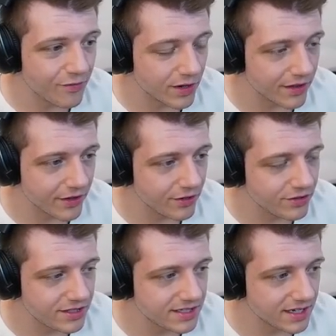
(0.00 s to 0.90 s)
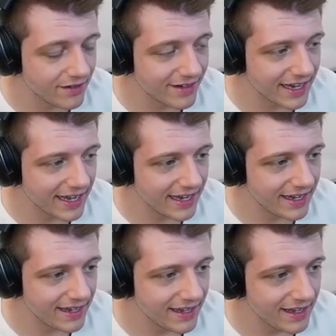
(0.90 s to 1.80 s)
one of those. Okay.
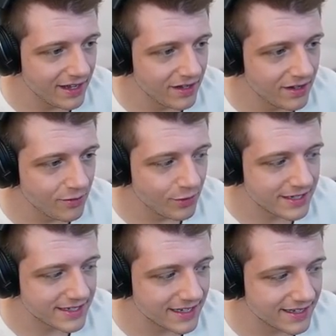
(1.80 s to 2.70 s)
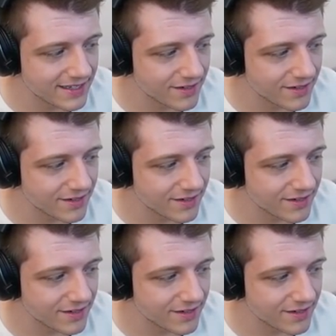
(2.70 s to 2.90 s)
What is this?